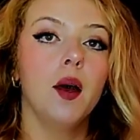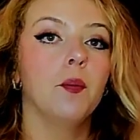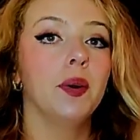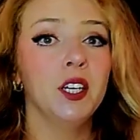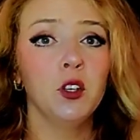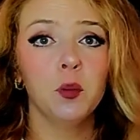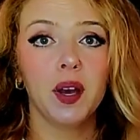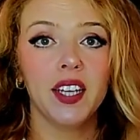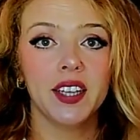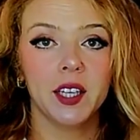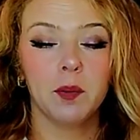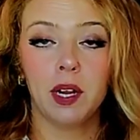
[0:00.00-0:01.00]
Bear in
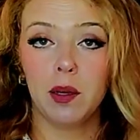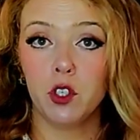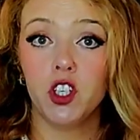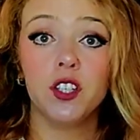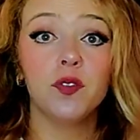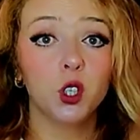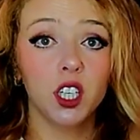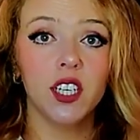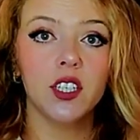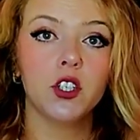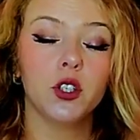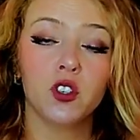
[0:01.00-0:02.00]
mind that blemishes for
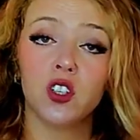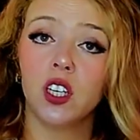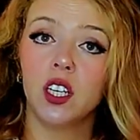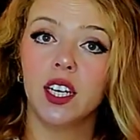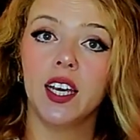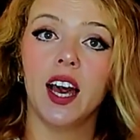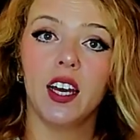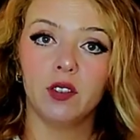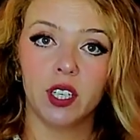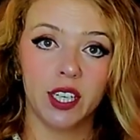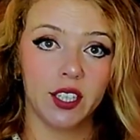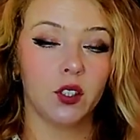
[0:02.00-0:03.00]
us usually are
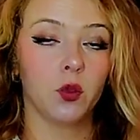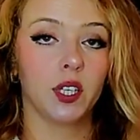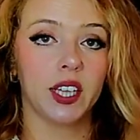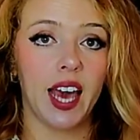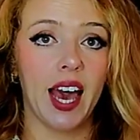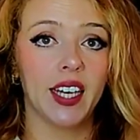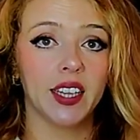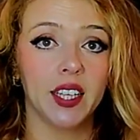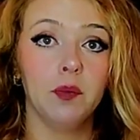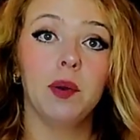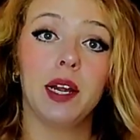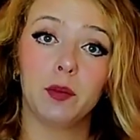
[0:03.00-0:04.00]
related with
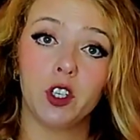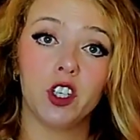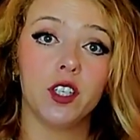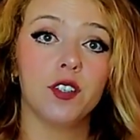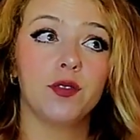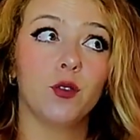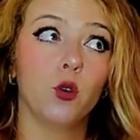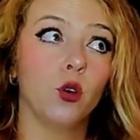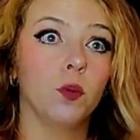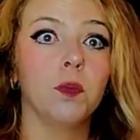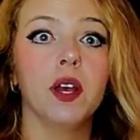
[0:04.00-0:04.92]
acne. Blemishes for